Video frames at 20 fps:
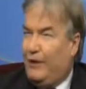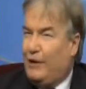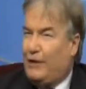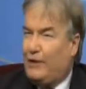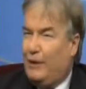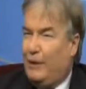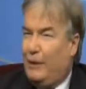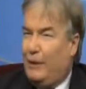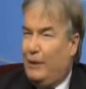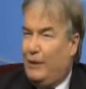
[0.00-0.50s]

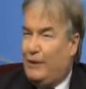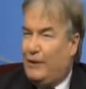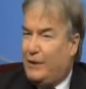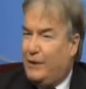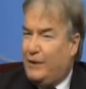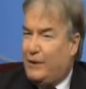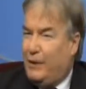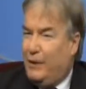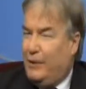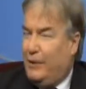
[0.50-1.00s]
So it's
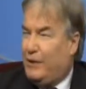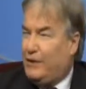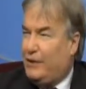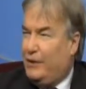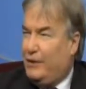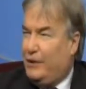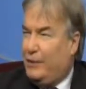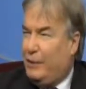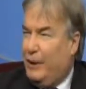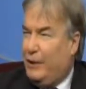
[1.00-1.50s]
going to be a
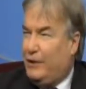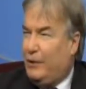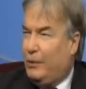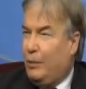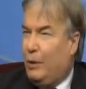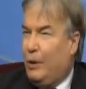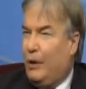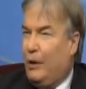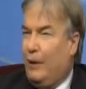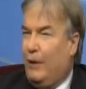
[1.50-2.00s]

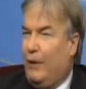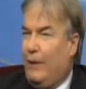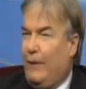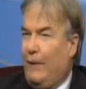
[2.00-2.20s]
situation where